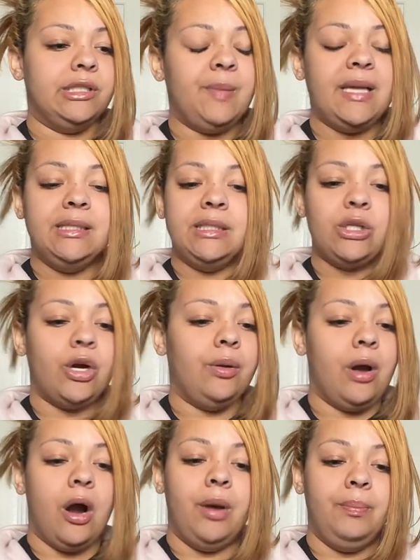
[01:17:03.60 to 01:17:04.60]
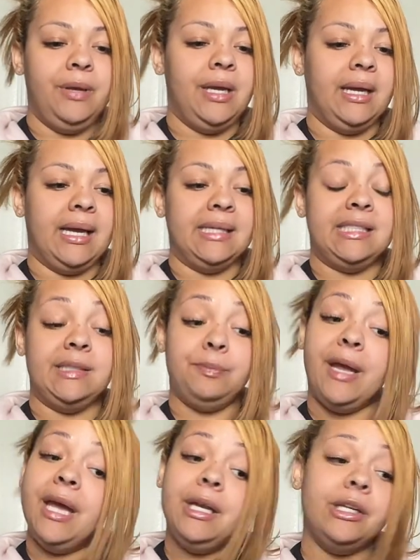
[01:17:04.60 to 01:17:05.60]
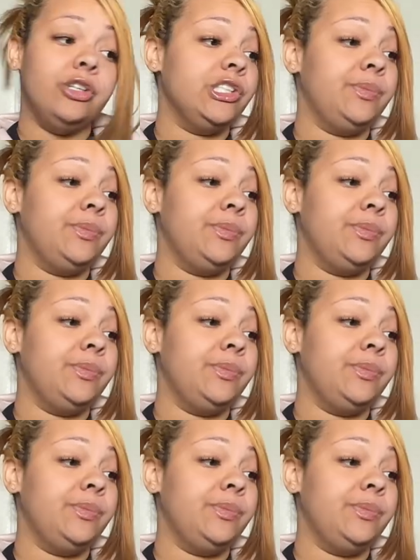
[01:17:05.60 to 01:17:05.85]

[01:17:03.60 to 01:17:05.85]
Your spaces are being expanded.